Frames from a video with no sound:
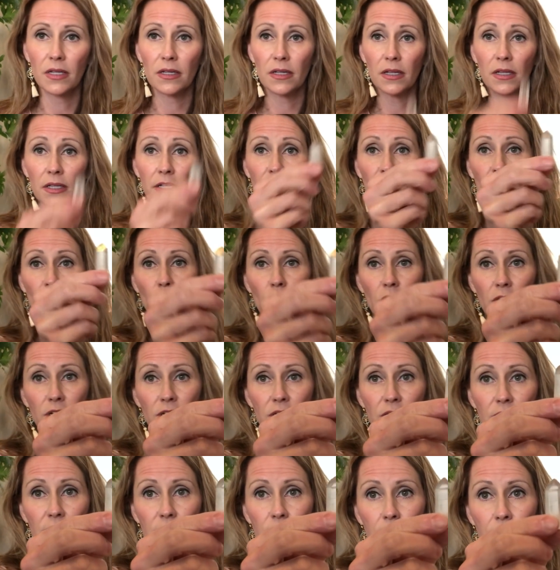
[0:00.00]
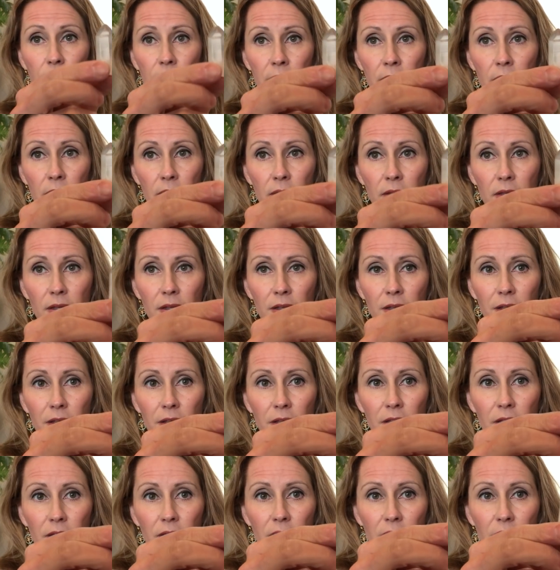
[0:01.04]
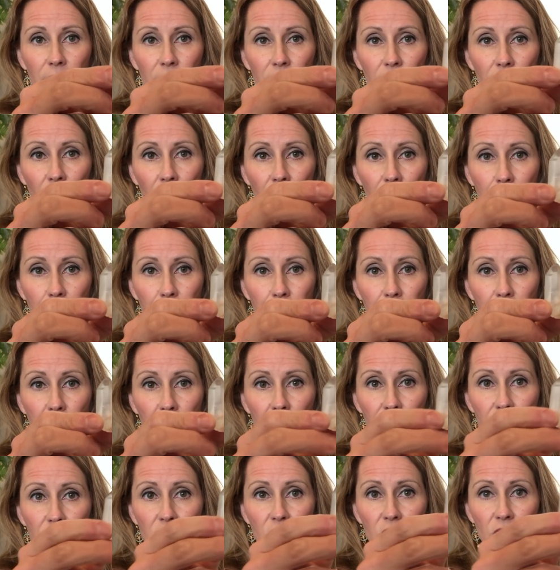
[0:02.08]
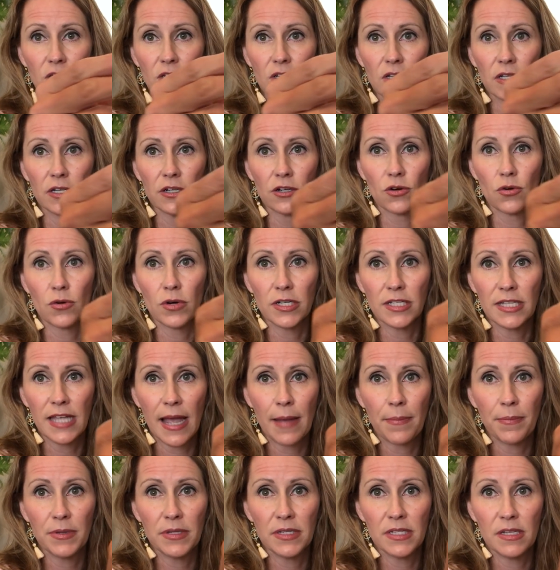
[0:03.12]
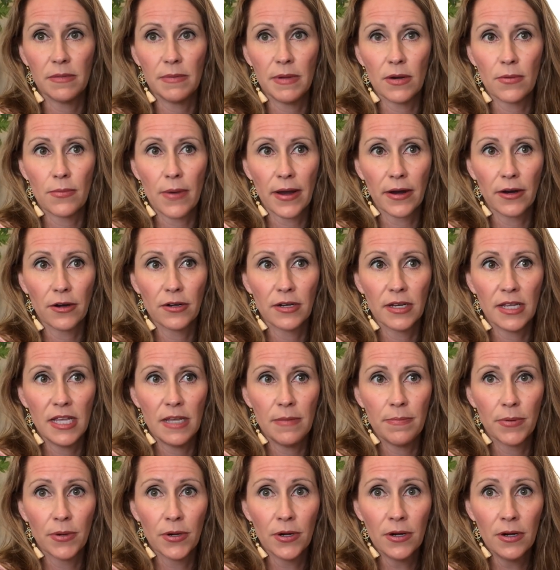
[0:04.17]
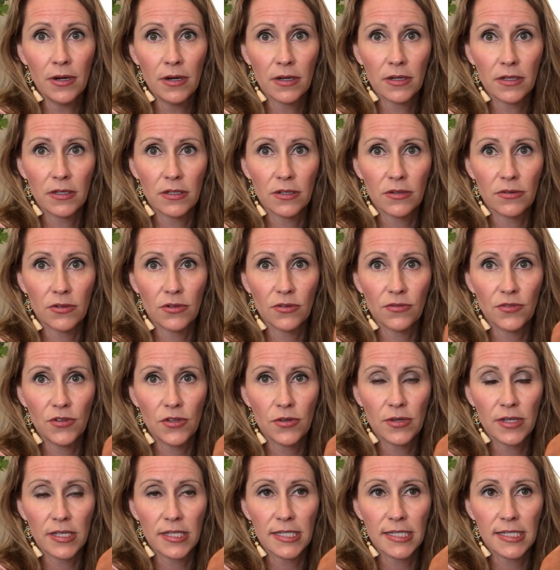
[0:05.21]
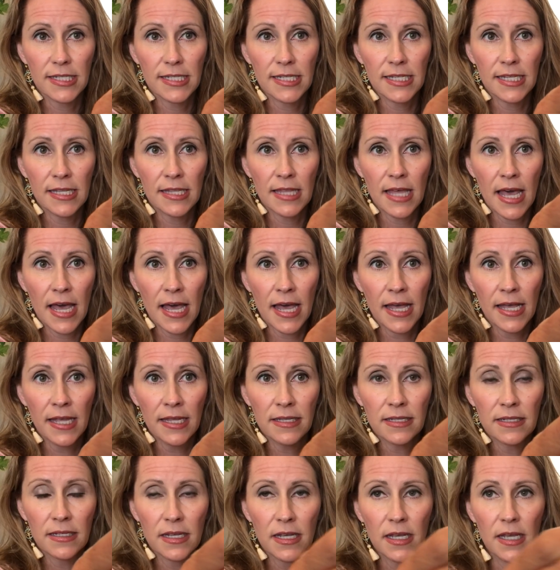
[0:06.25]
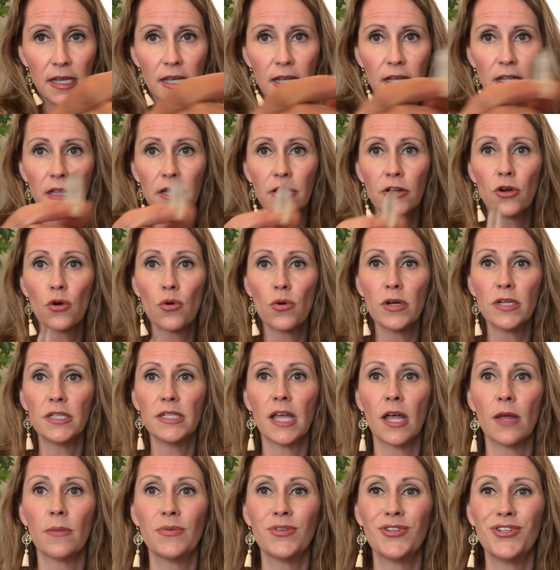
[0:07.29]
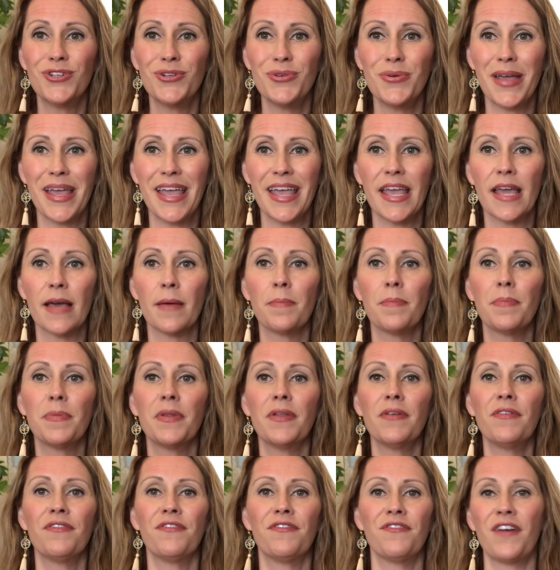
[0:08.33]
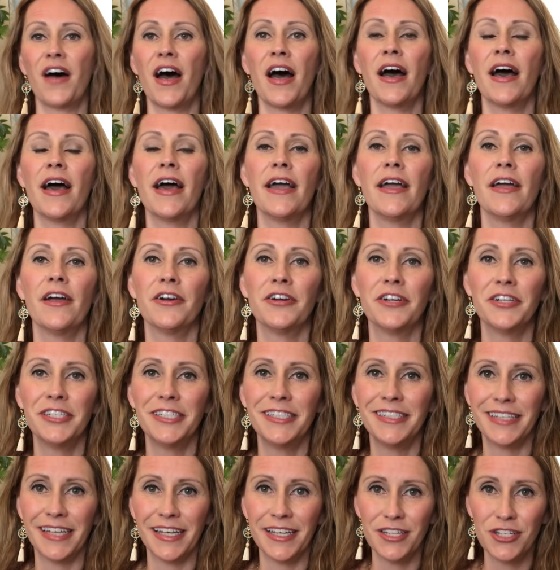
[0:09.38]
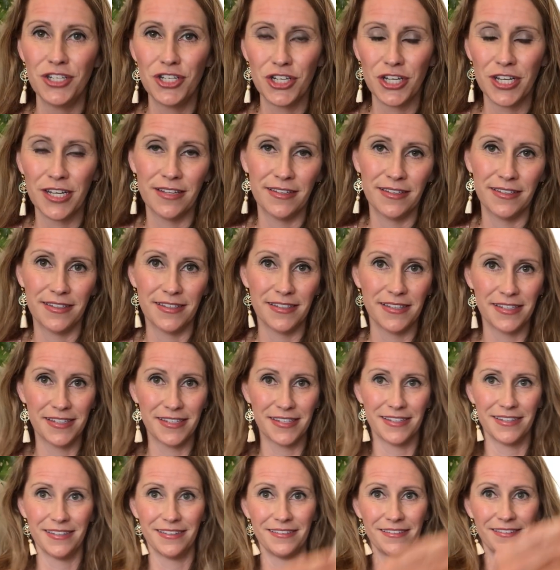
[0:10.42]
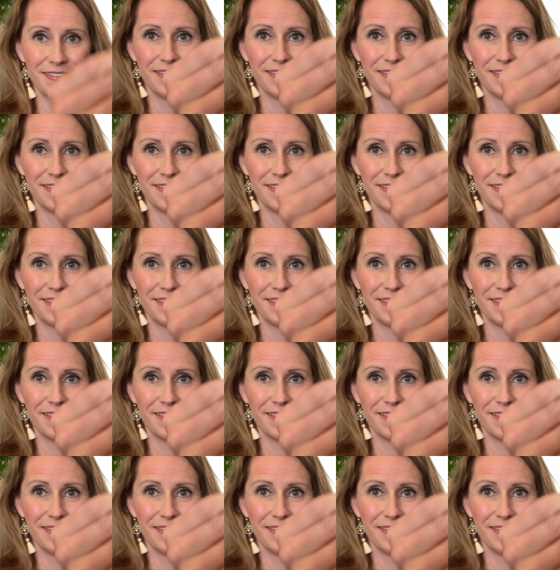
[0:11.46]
Clear quartz. Okay, this clear quartz happens to be a record keeper. Don't know if you can see that. Clear quartz helps to amplify our intentions.